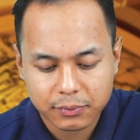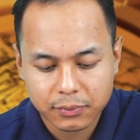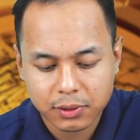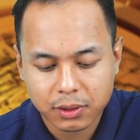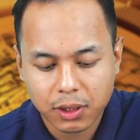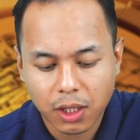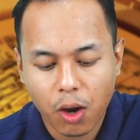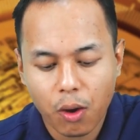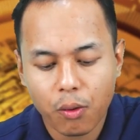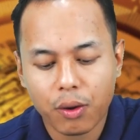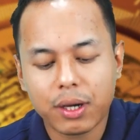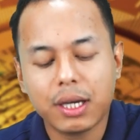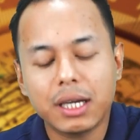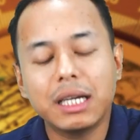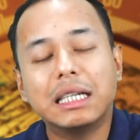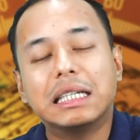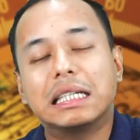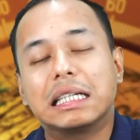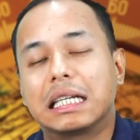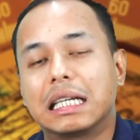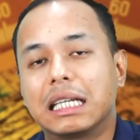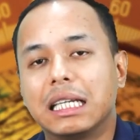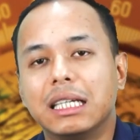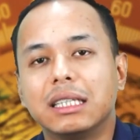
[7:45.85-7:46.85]
towering
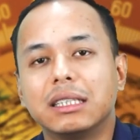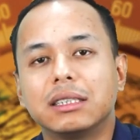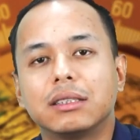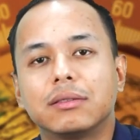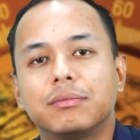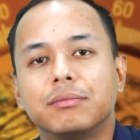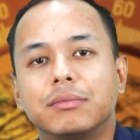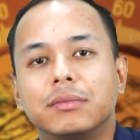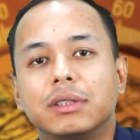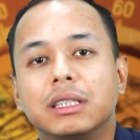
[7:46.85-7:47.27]
trees.